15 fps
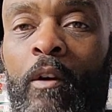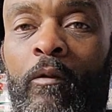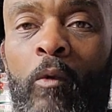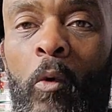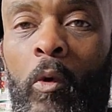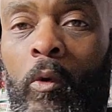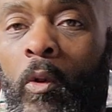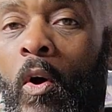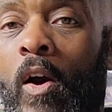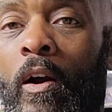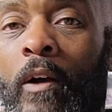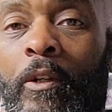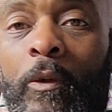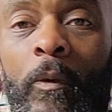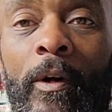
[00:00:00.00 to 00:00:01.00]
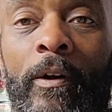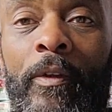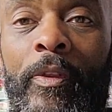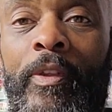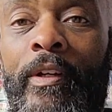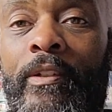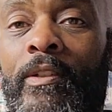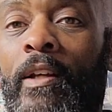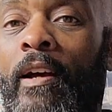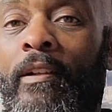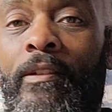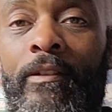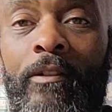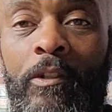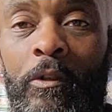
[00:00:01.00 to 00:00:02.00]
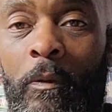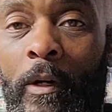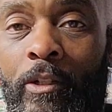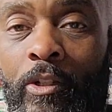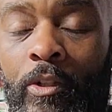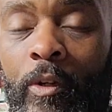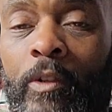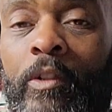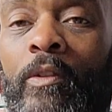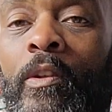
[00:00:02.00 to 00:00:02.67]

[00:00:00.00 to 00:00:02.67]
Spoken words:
for long underwear, thick socks, and sweatshirts.